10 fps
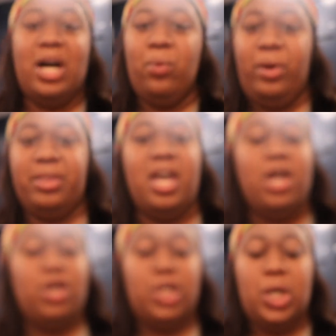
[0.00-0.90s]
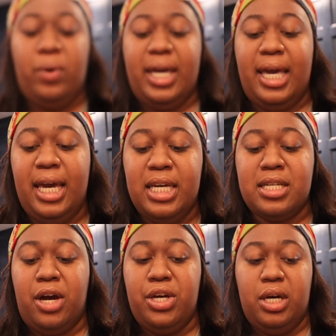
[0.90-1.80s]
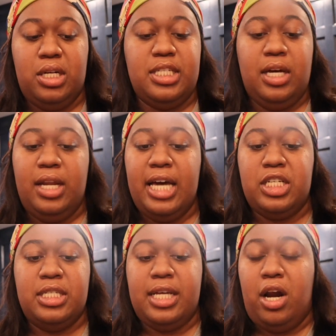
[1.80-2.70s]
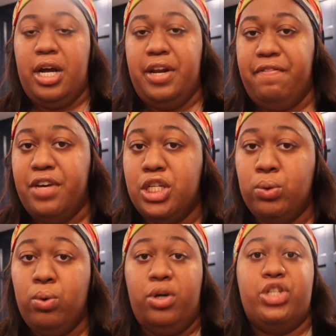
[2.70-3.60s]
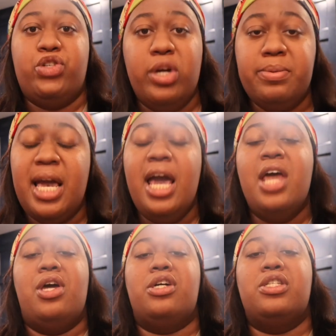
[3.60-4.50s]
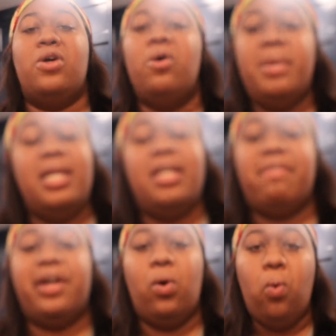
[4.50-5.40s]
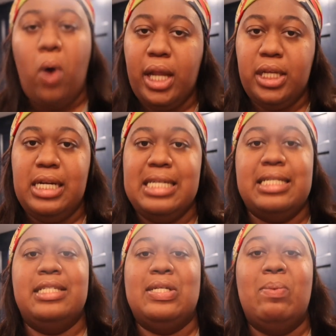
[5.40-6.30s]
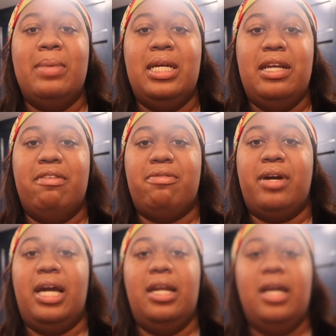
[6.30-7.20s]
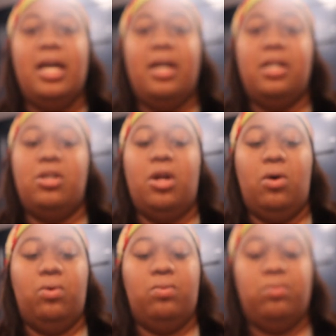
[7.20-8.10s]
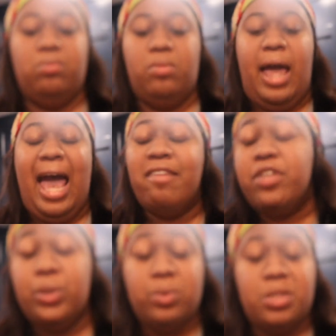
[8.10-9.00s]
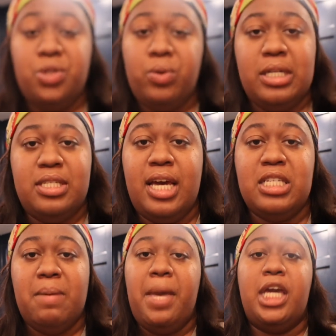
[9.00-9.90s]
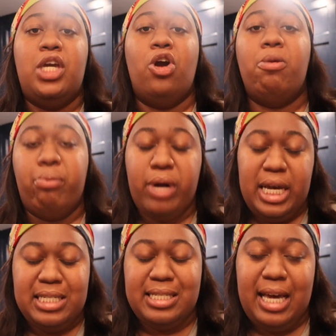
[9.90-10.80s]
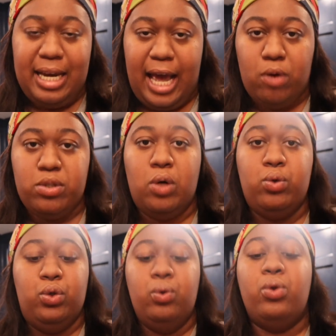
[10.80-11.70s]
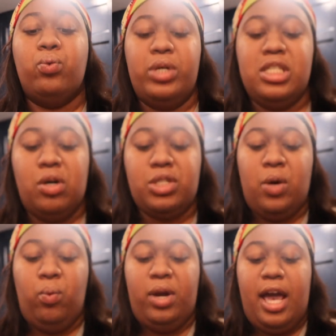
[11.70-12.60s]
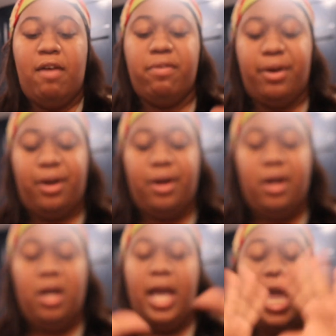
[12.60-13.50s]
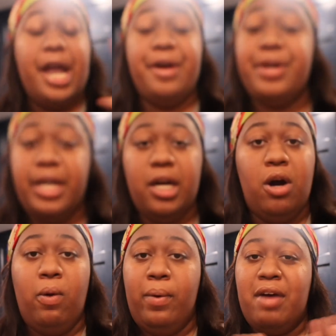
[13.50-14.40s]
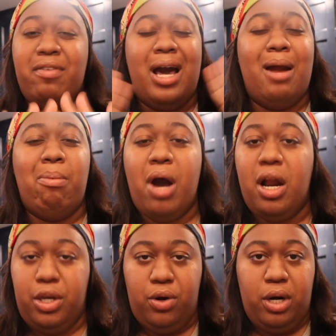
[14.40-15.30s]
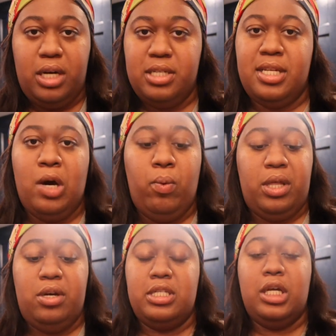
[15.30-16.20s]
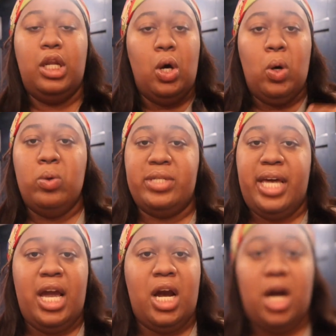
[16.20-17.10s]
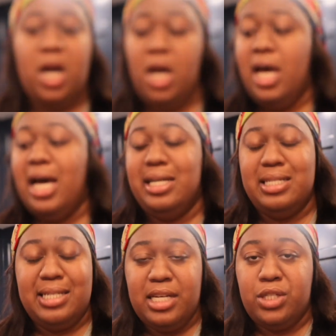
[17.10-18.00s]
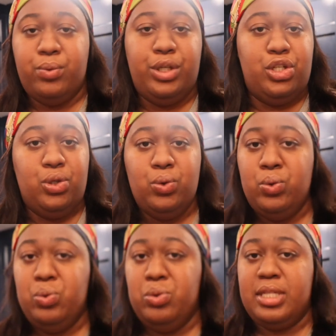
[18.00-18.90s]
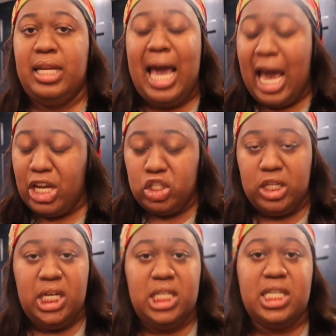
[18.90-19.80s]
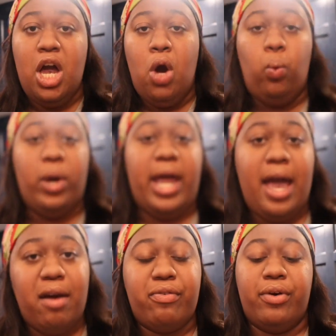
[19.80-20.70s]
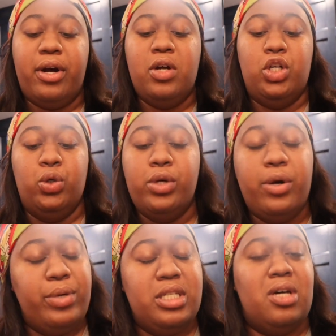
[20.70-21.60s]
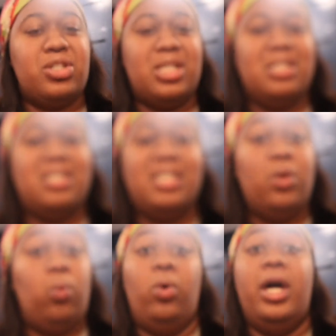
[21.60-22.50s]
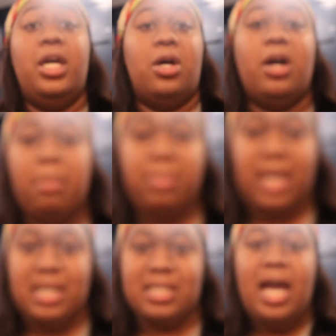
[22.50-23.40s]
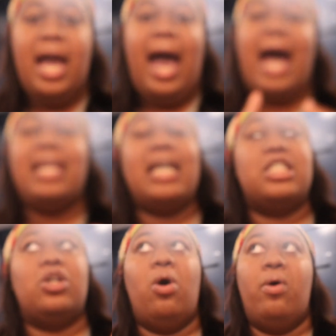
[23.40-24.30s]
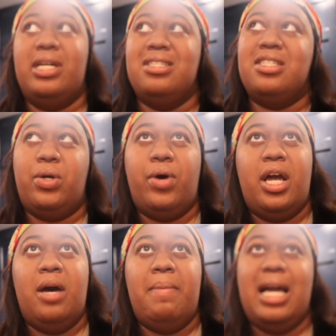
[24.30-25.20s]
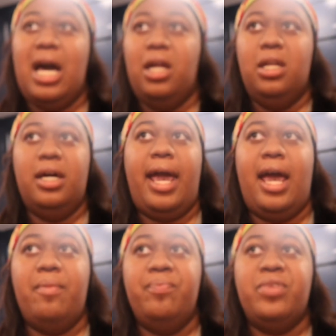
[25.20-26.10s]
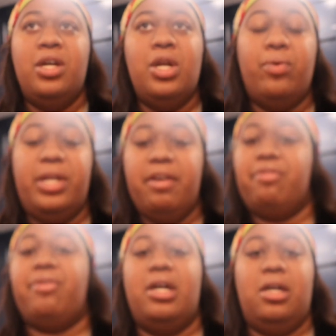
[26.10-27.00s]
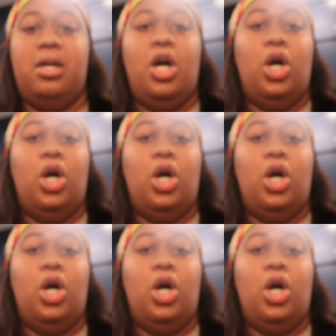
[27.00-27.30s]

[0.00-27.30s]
come with, you know, kits? Are you gonna sell lashes that are individual or strips? There are so many different qualities and so many different, you know, avenues that you can take to make your brand stand out. So do the research in whatever area or whatever kind of product you're going to sell, whether it's clothes, hair, accessories, shoes, lashes, whatever. Do your research and see what you're up against. I like to go on Instagram and kind of look at, you know, different